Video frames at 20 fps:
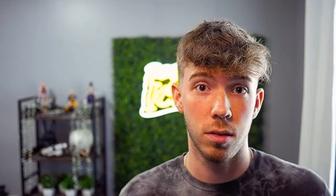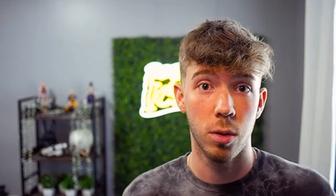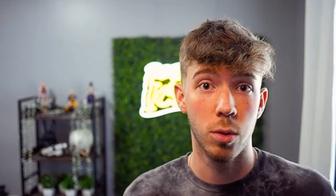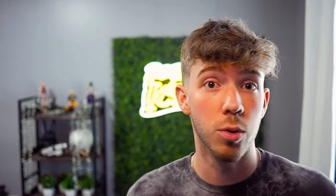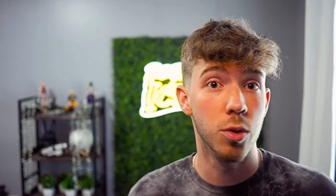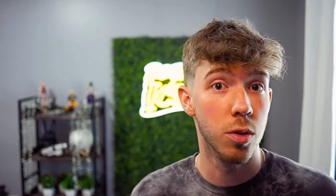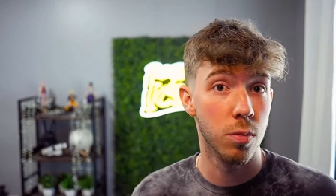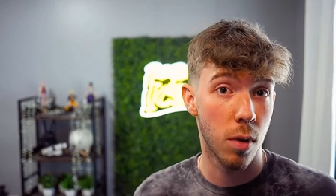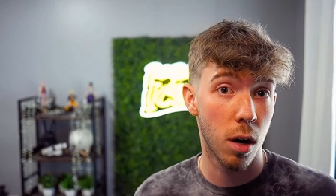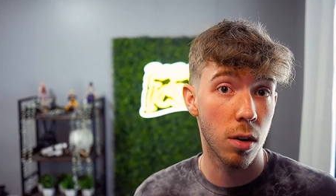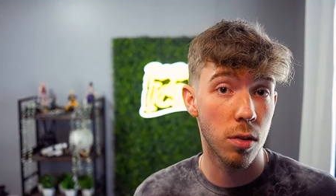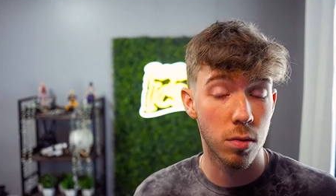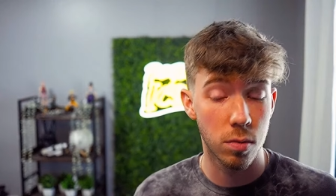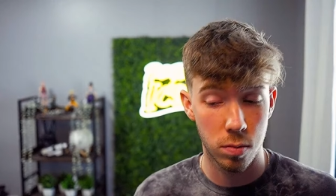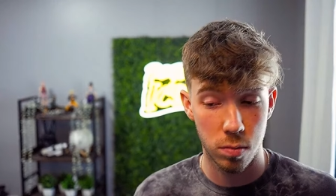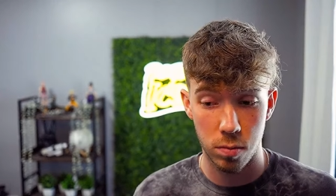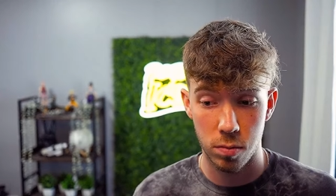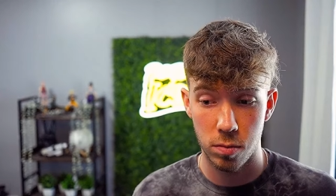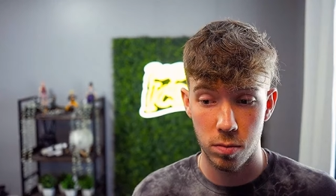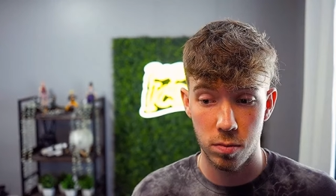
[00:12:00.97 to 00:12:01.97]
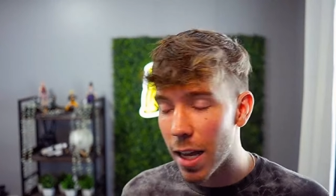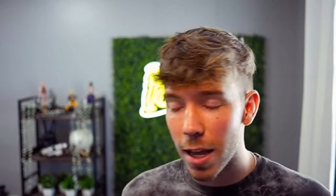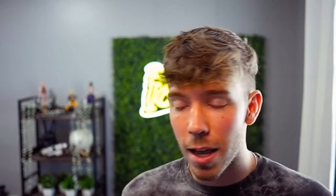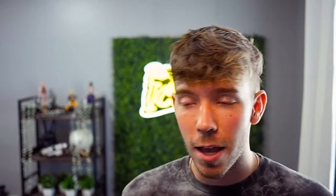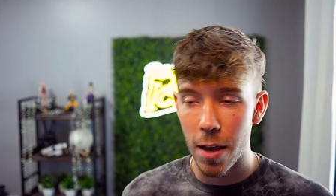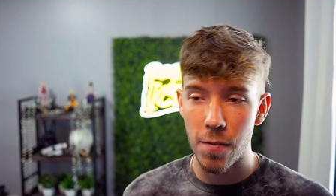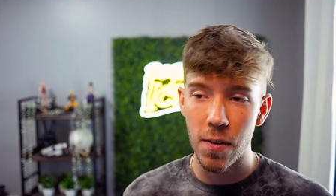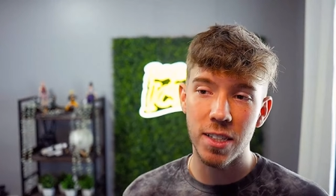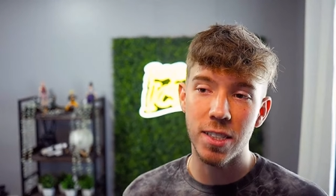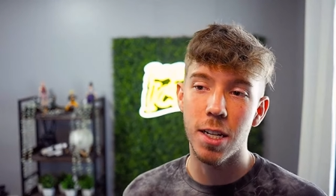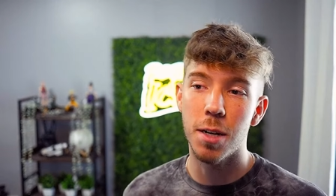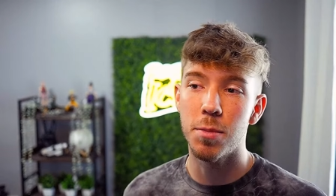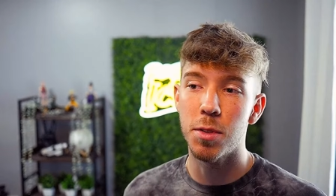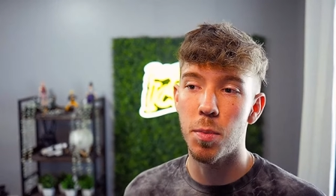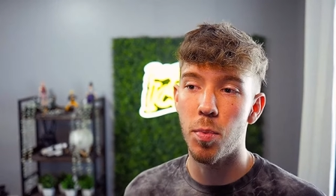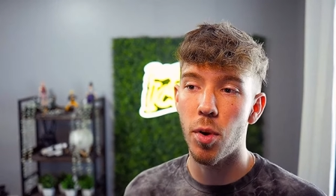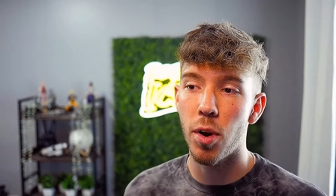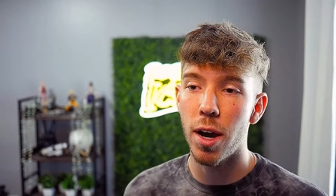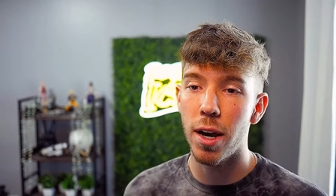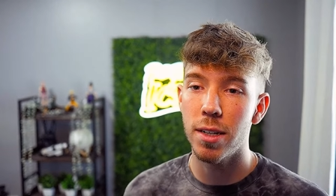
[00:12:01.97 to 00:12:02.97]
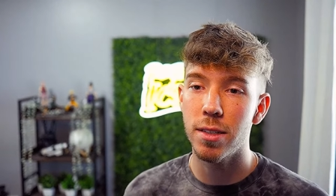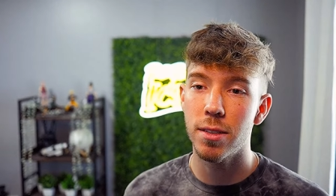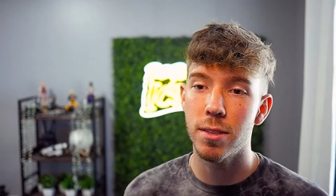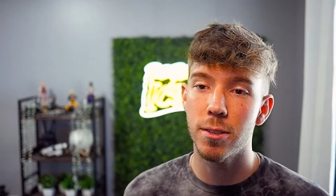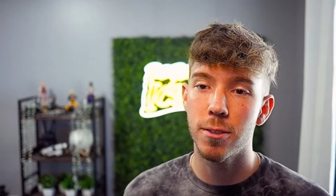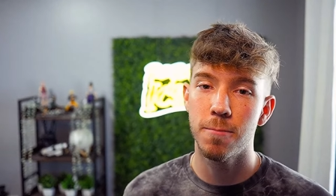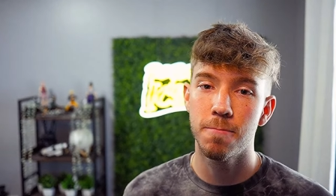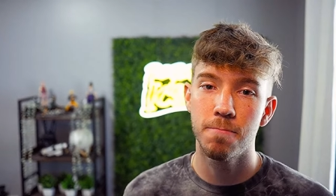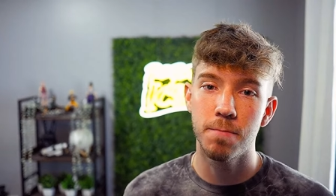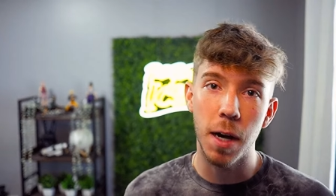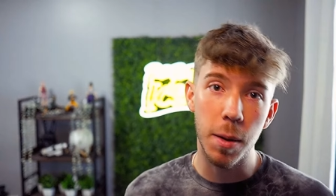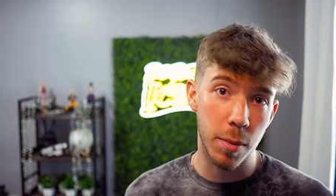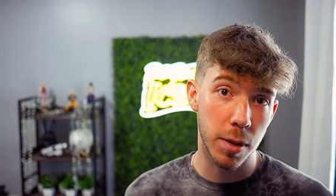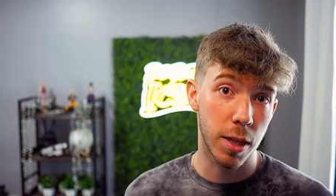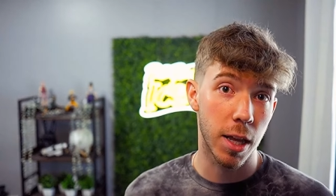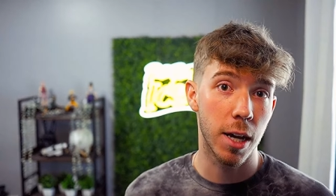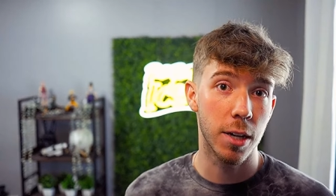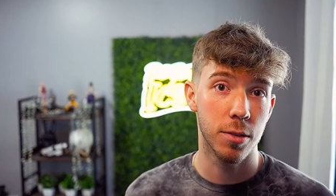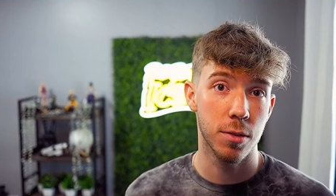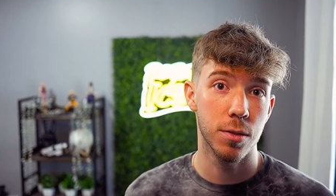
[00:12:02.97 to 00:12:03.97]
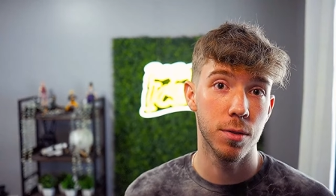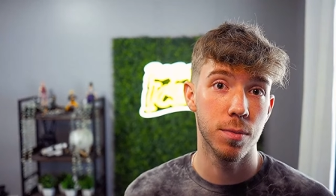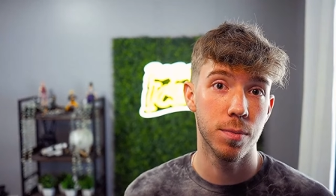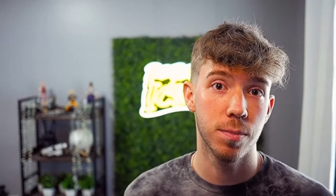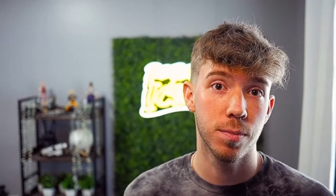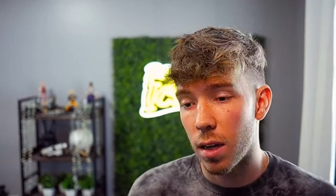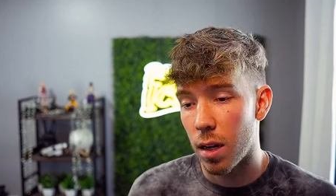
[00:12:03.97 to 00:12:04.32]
Orochimaru. If I said I'm surprised, I'd be lying to you.